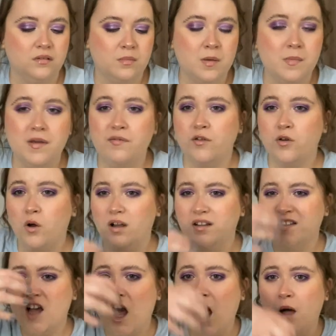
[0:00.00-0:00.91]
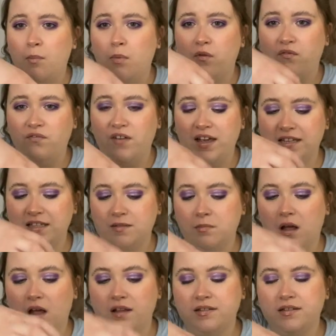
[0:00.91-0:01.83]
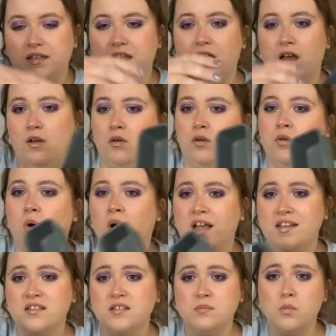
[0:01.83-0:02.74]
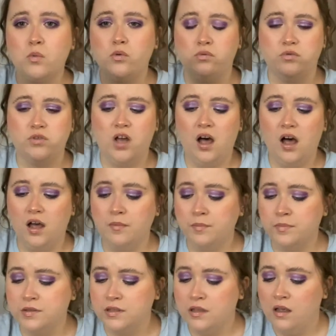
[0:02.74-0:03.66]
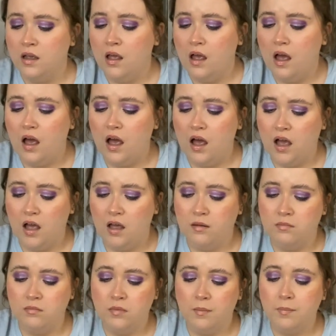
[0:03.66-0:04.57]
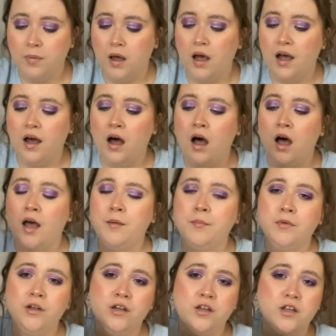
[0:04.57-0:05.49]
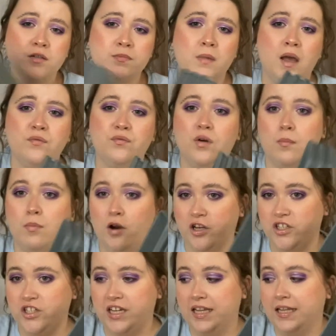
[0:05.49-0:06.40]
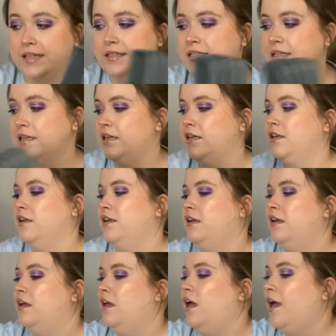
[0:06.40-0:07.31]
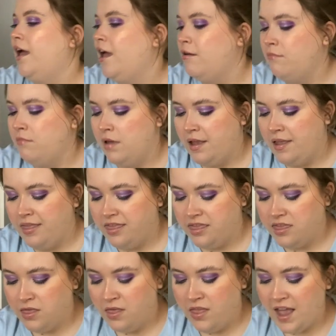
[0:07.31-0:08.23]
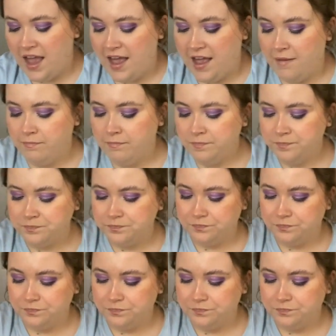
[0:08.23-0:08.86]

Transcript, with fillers: maybe if you've got a tub of face mask, and they are quite small tubs, but I'm gonna use mine for brushes. And then